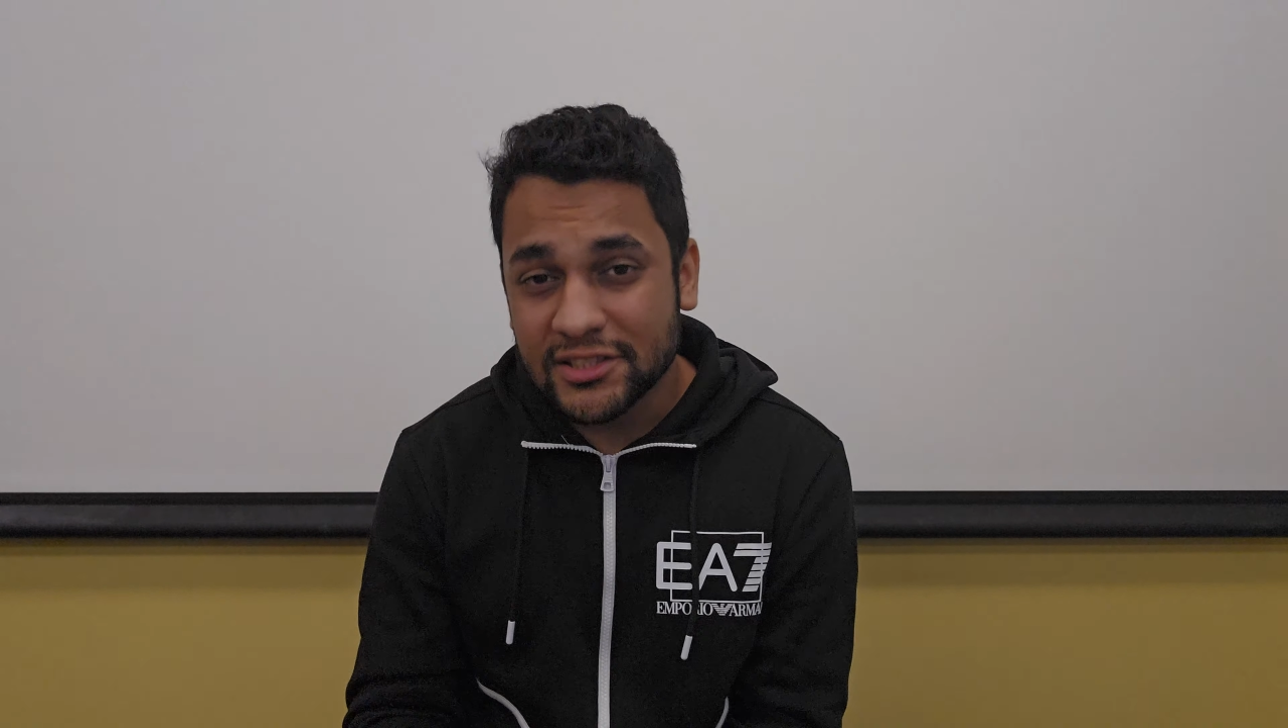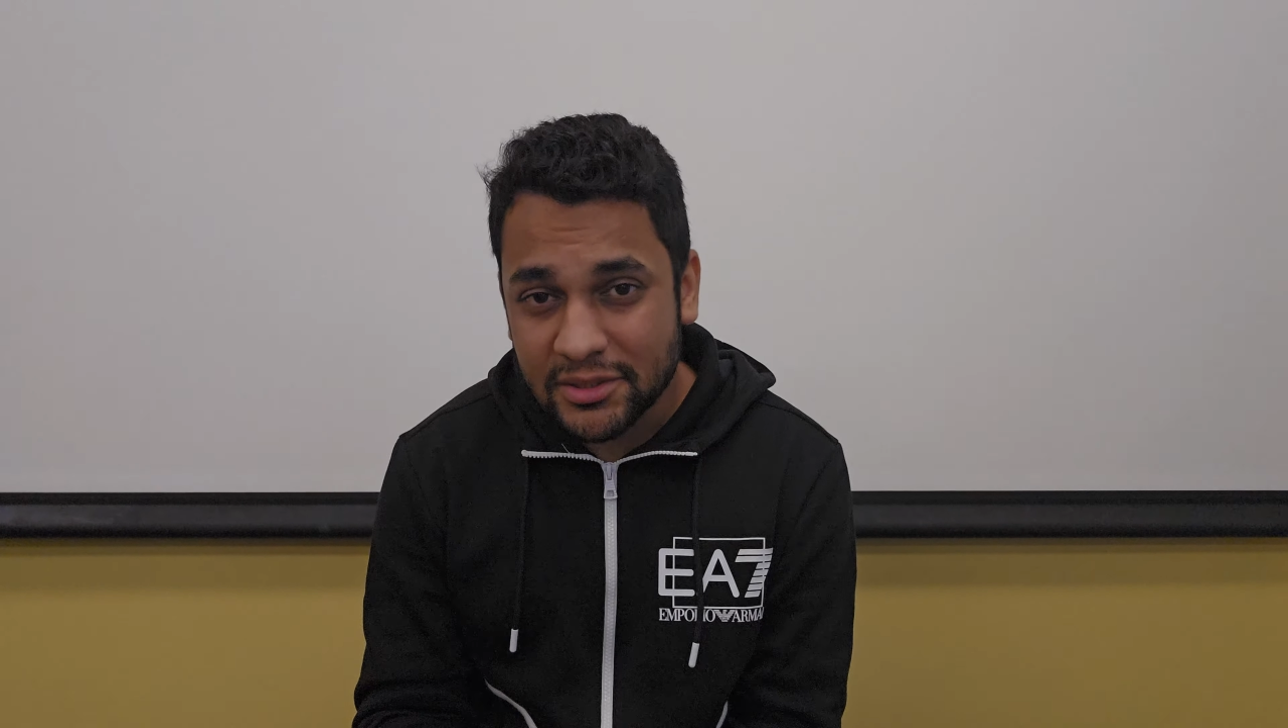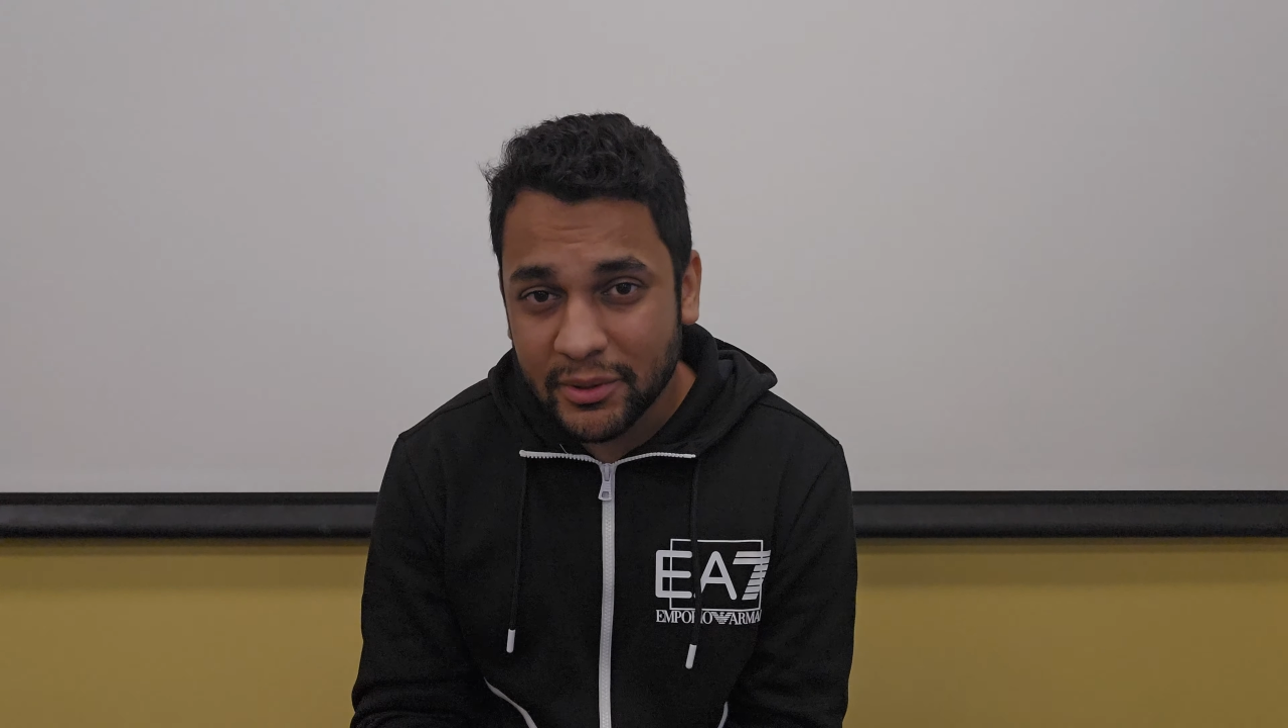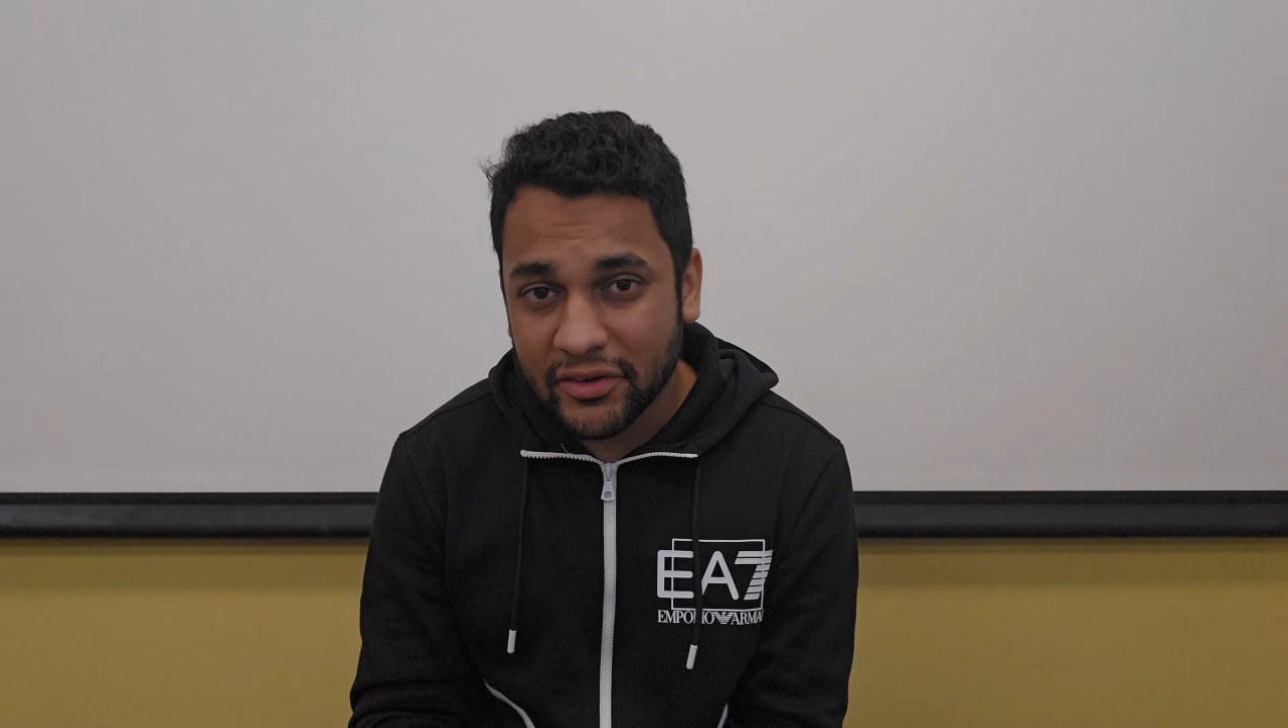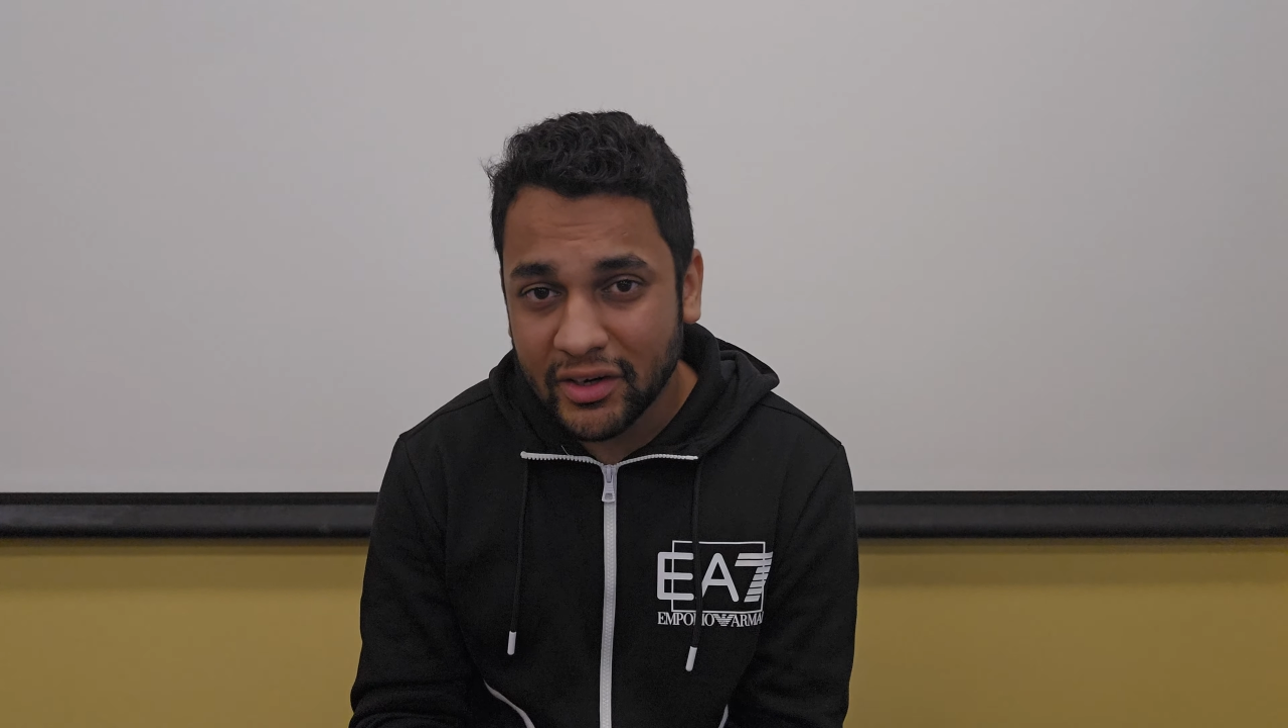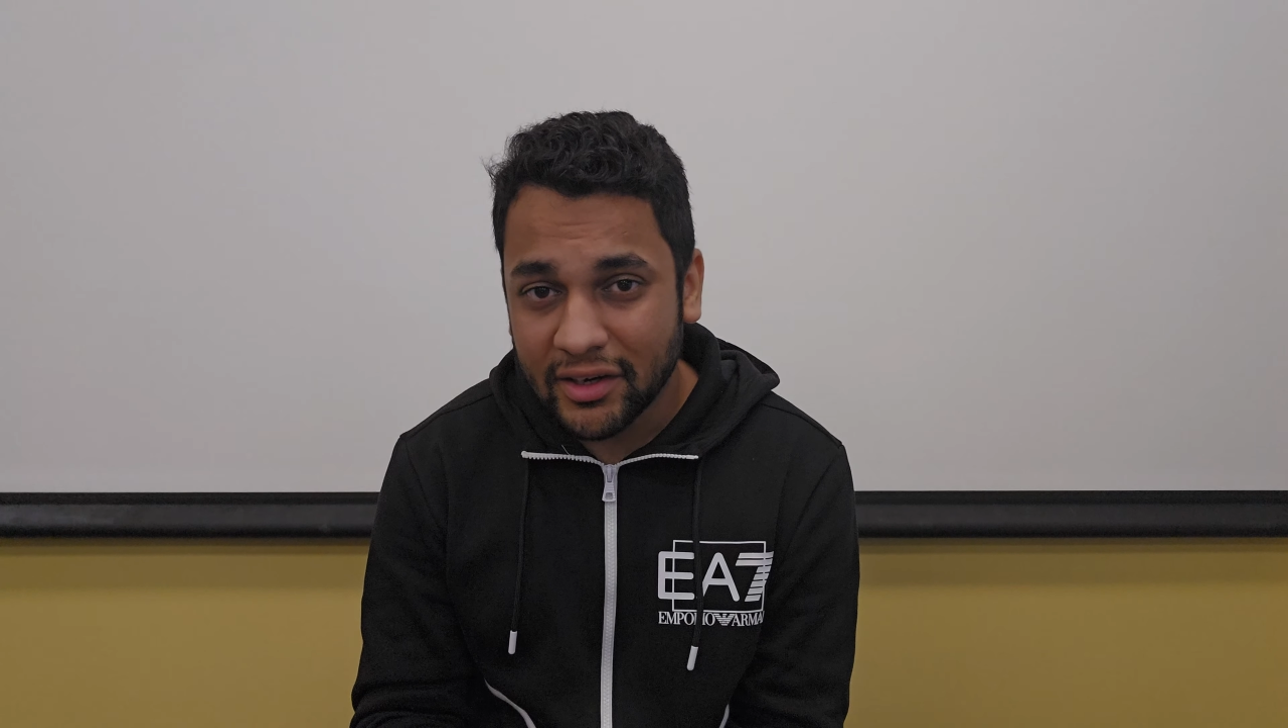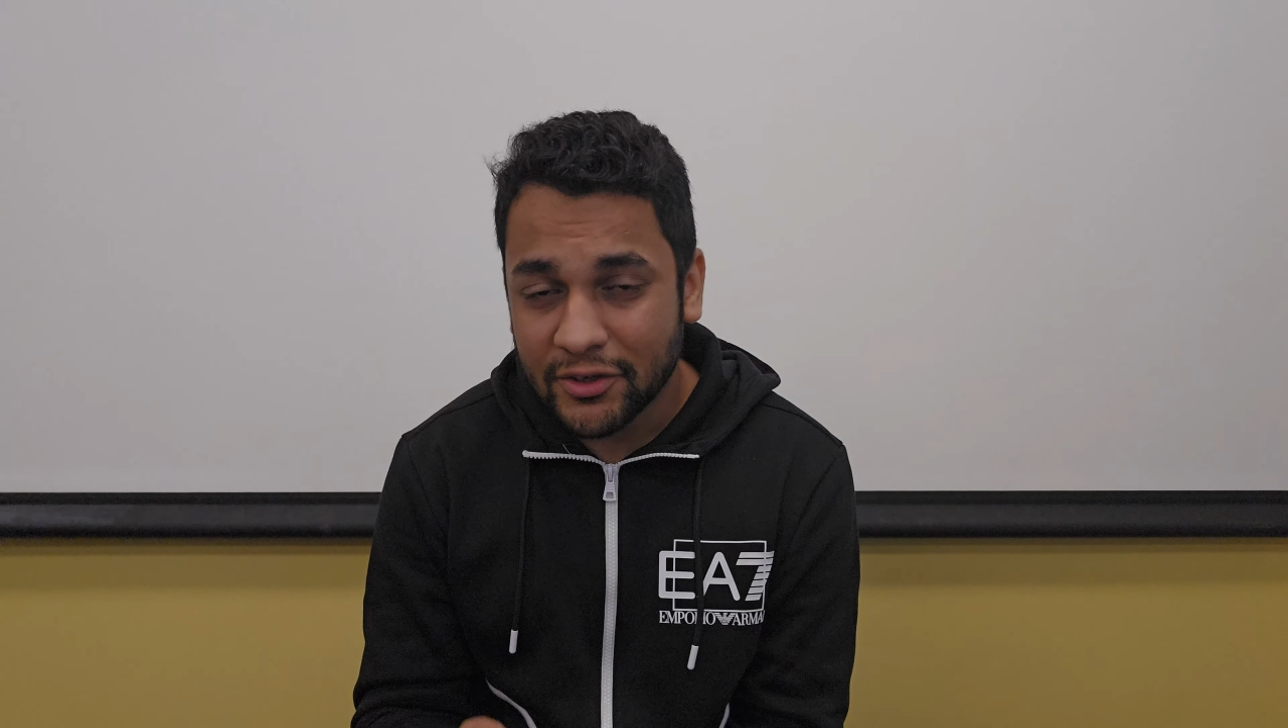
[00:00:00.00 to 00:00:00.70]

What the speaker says: symmetry